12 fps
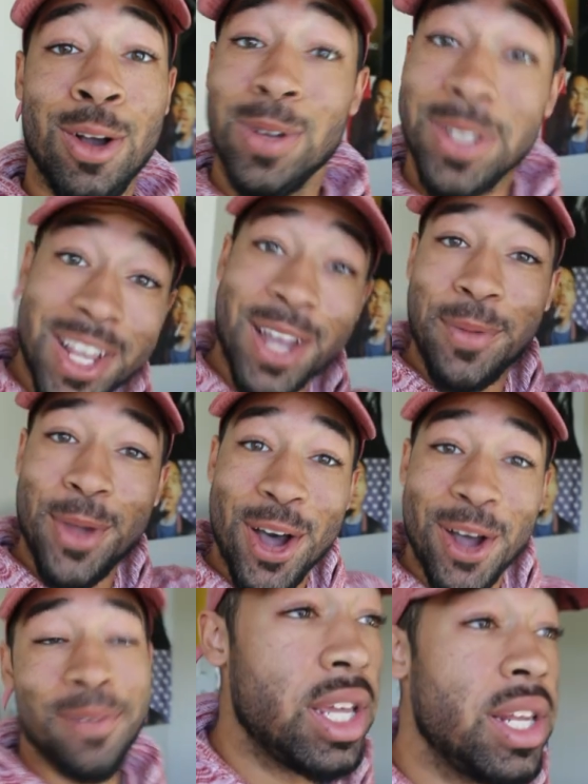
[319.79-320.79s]
What's up,
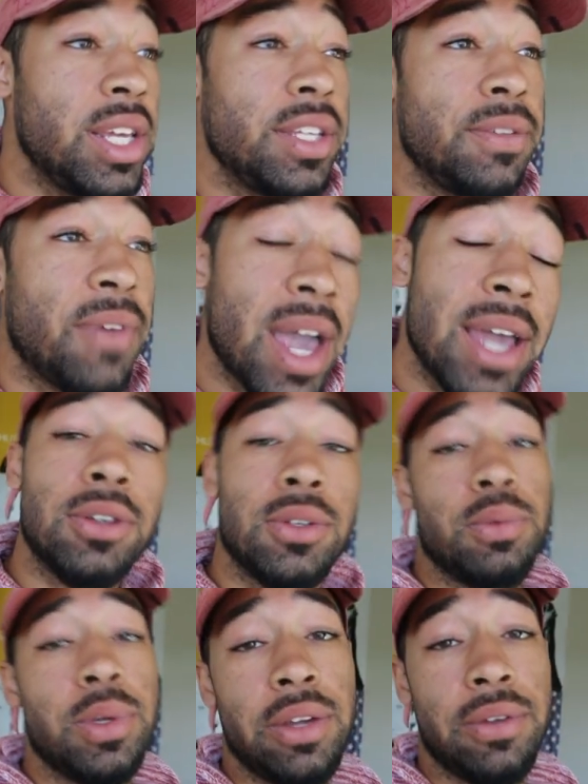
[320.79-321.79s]
y'all? It is finals
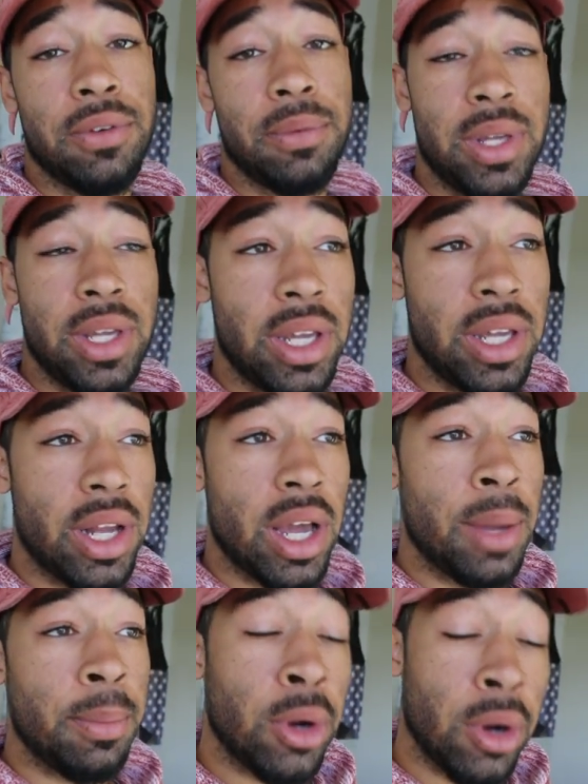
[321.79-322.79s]
week for me, and I
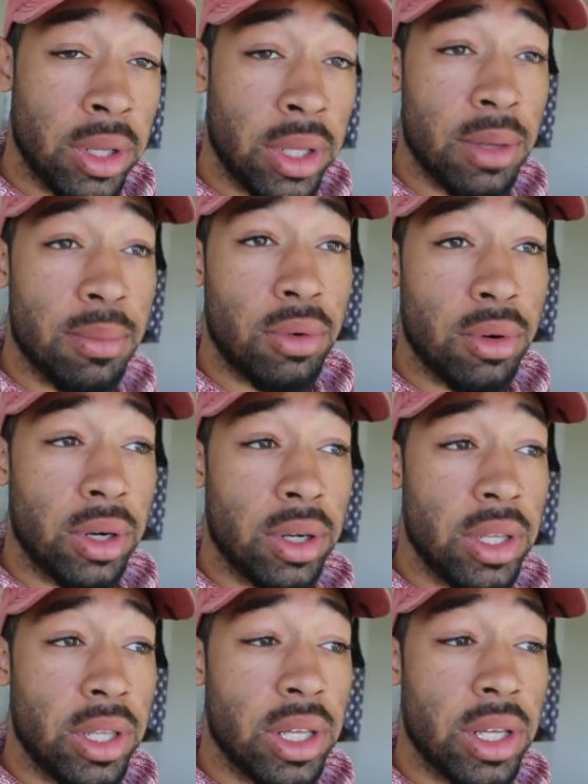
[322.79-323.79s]
am currently aboard
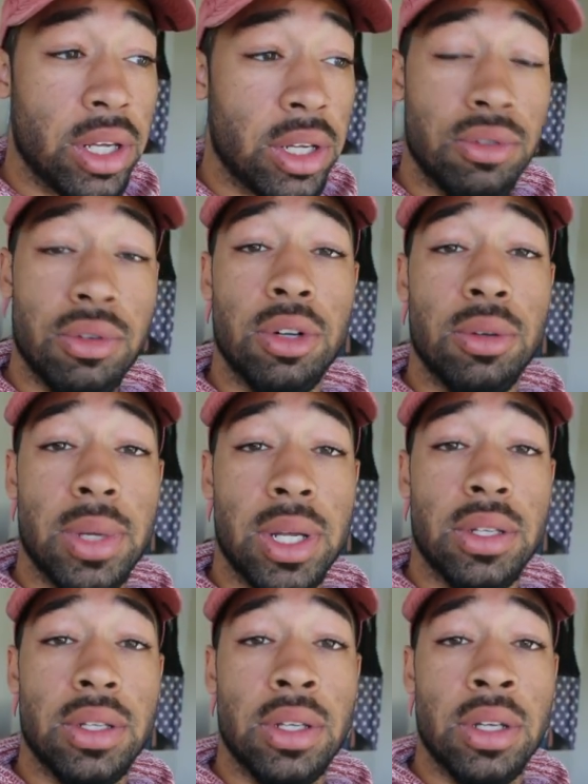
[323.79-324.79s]
the uh, struggle
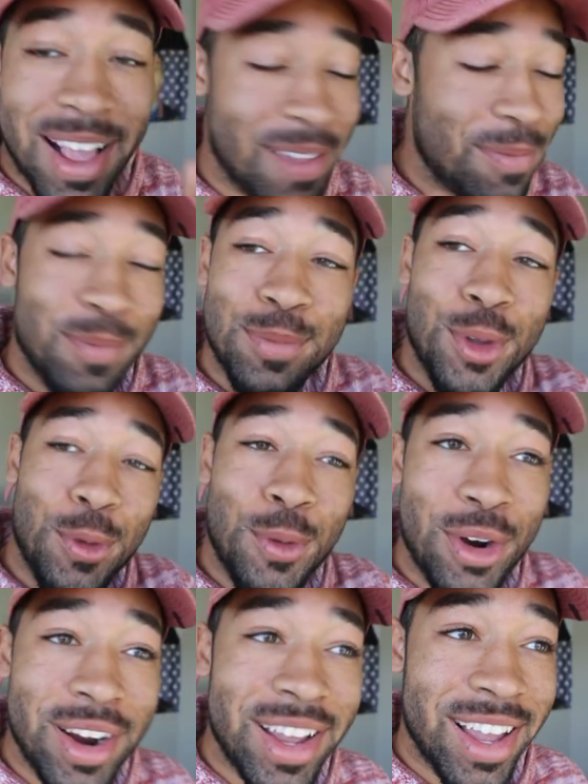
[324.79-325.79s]
bus. But don't
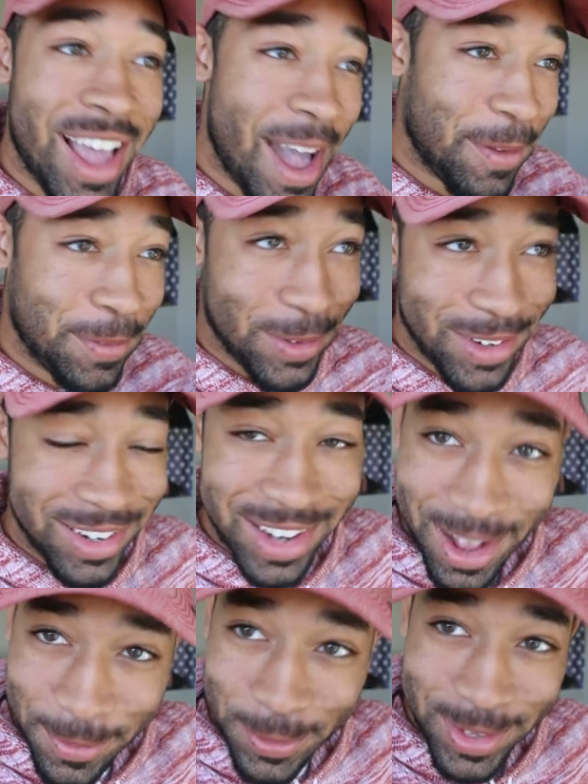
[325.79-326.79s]
worry, after
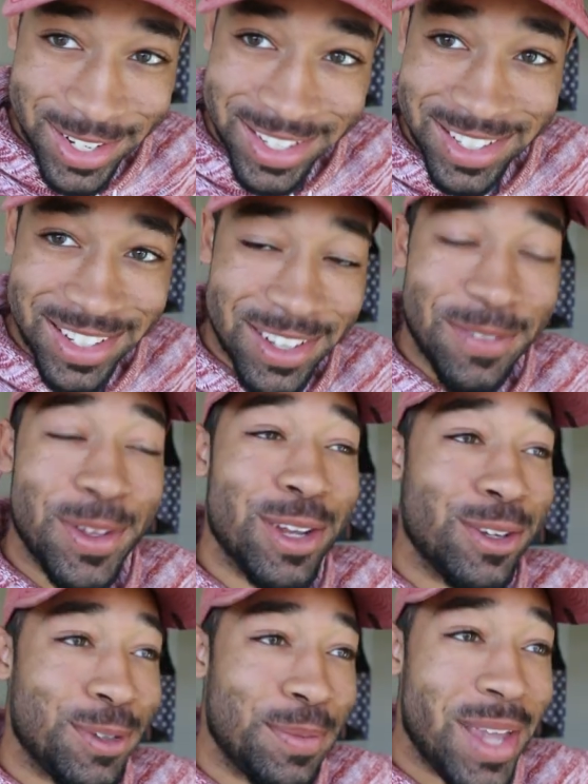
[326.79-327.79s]
after this,
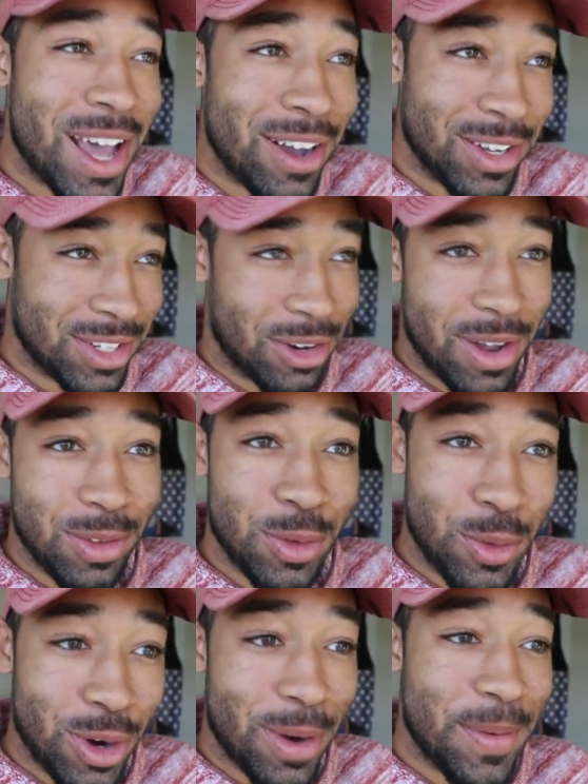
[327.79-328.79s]
videos will be out because I don't have to
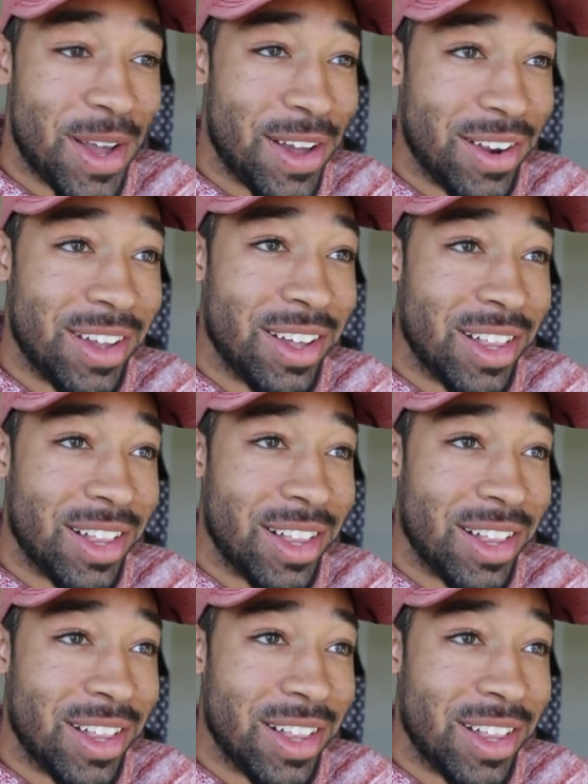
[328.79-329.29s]
worry about